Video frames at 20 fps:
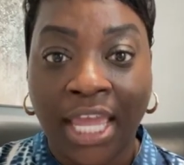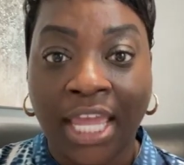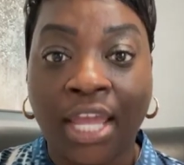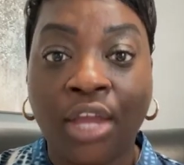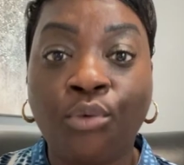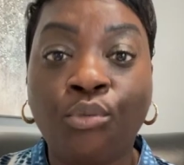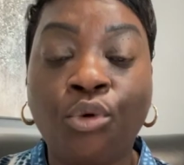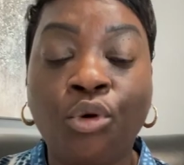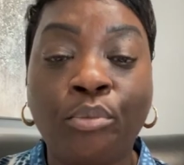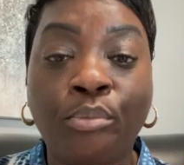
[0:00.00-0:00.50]

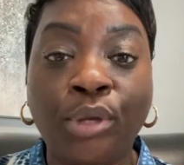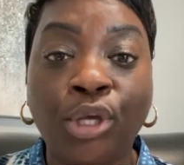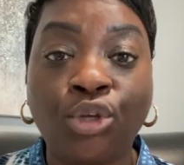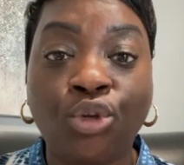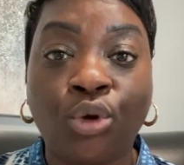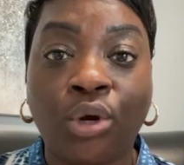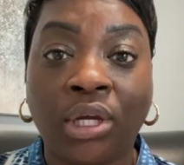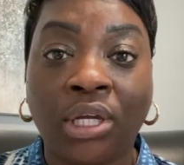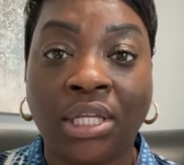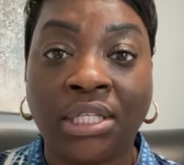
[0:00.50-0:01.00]
It will be
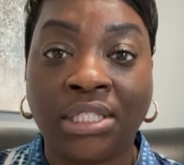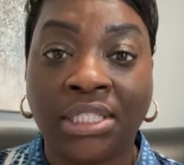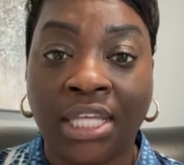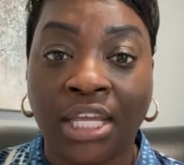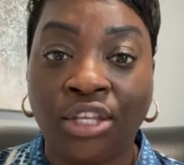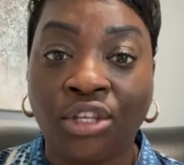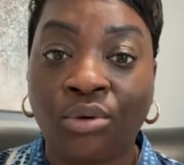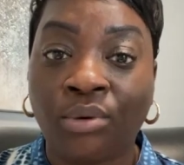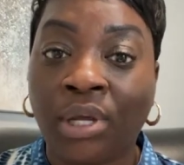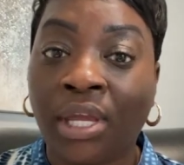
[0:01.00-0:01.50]
your
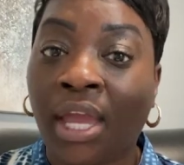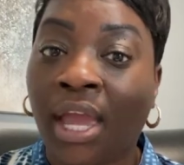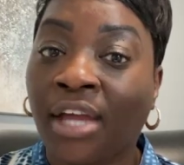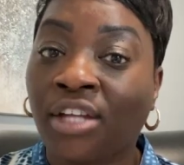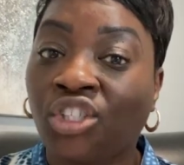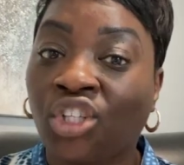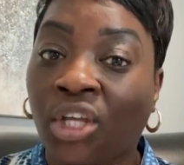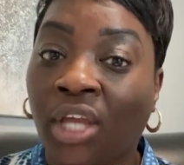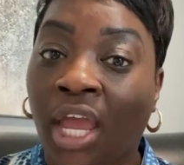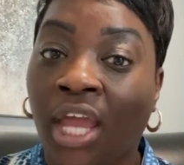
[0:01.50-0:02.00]
continuing
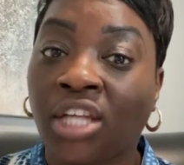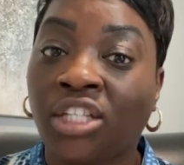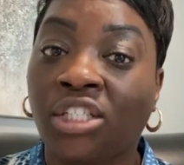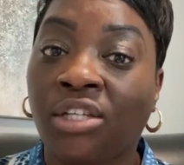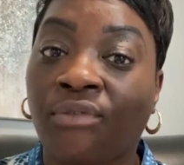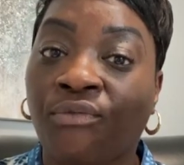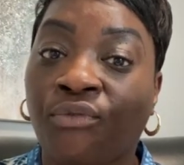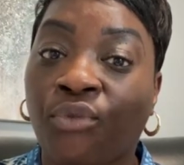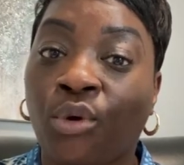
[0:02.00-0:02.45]
education